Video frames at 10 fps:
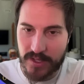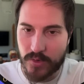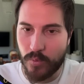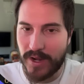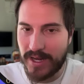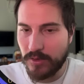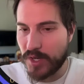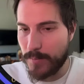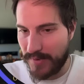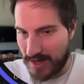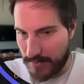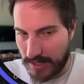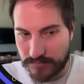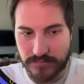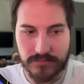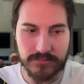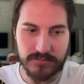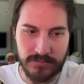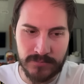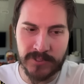When I look at PayPal,
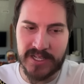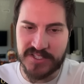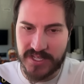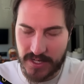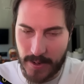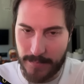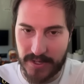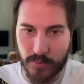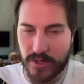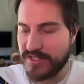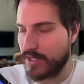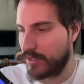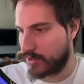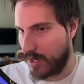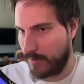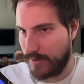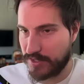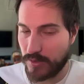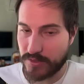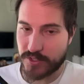and I see a company, where do I see the stock
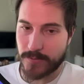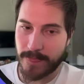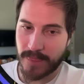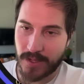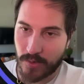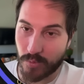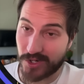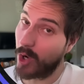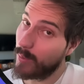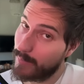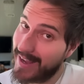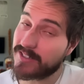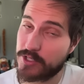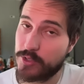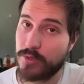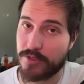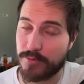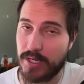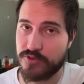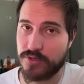price going to? We're going back to $200 to
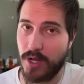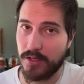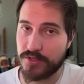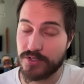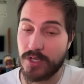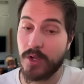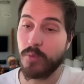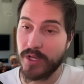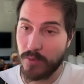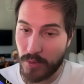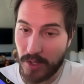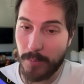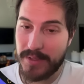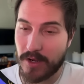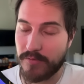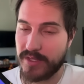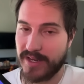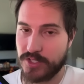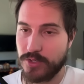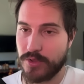$300. We will be over the
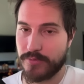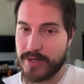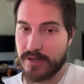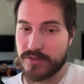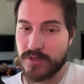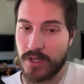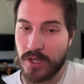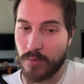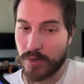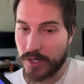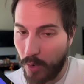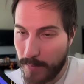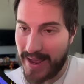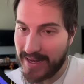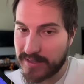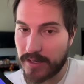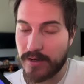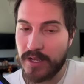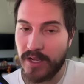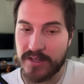next 2 to 3 years. We're going back there.
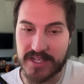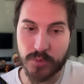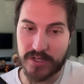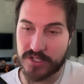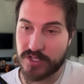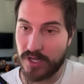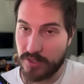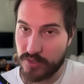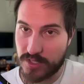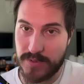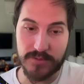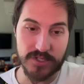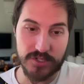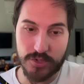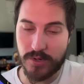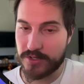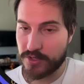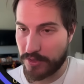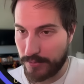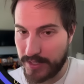That's where the stock used to be. It was a $200
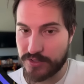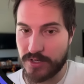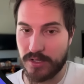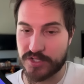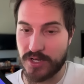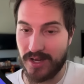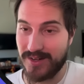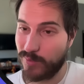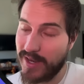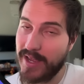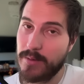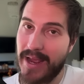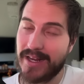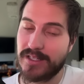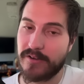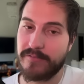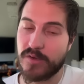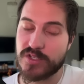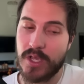to $300 stock, and we're headed back there, folks.